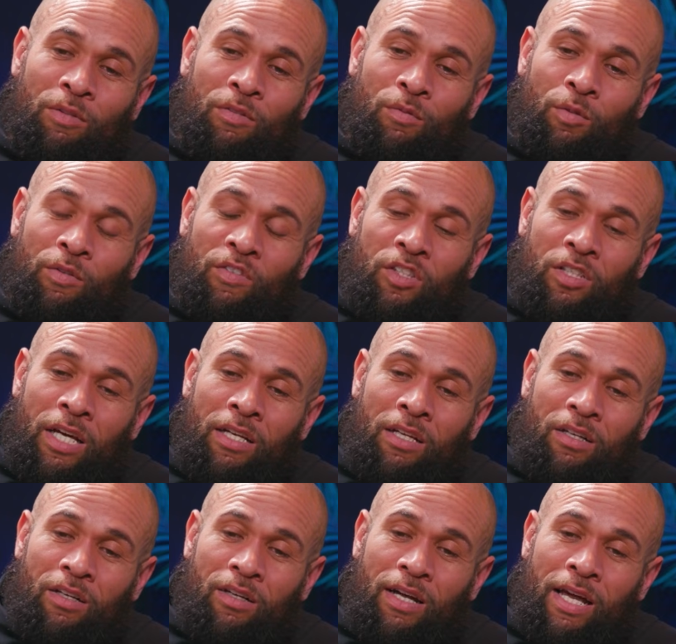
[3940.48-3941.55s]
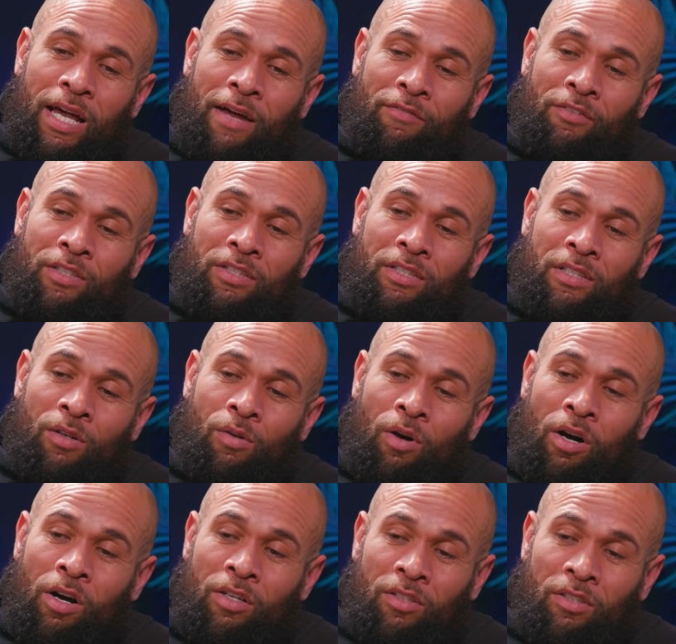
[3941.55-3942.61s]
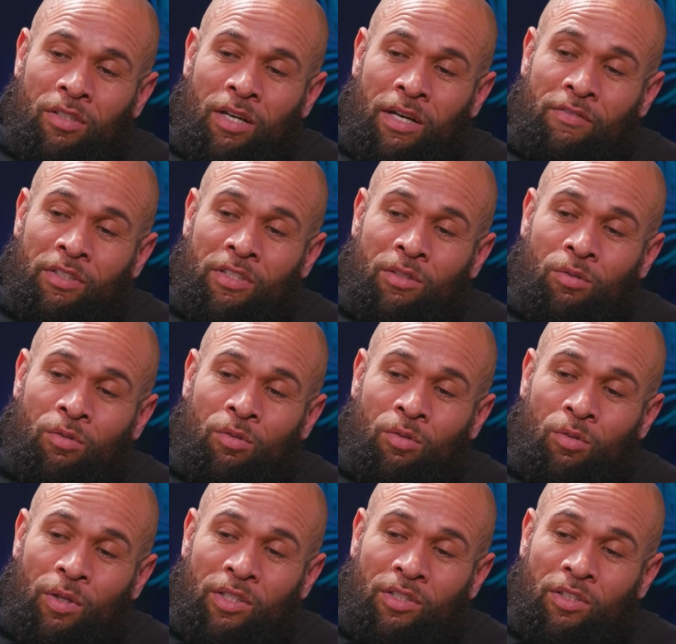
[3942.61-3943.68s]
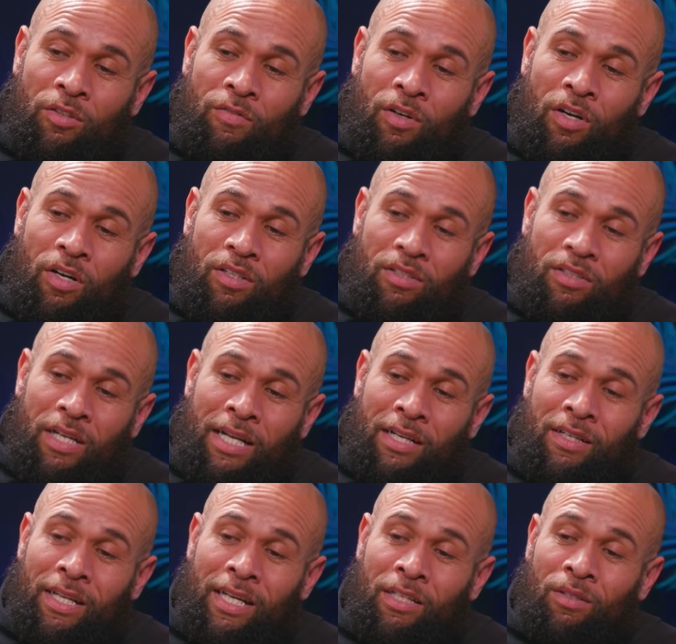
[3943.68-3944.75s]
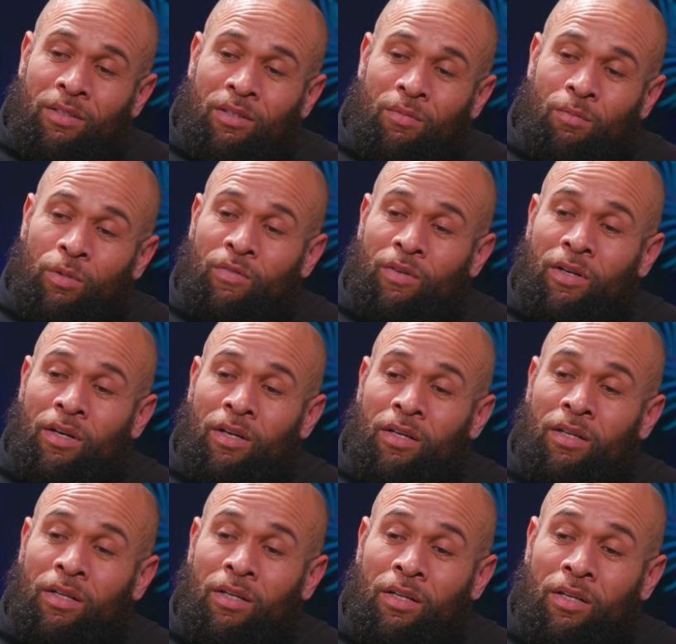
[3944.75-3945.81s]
We've just had every single answer, every single question you've asked kind of led with a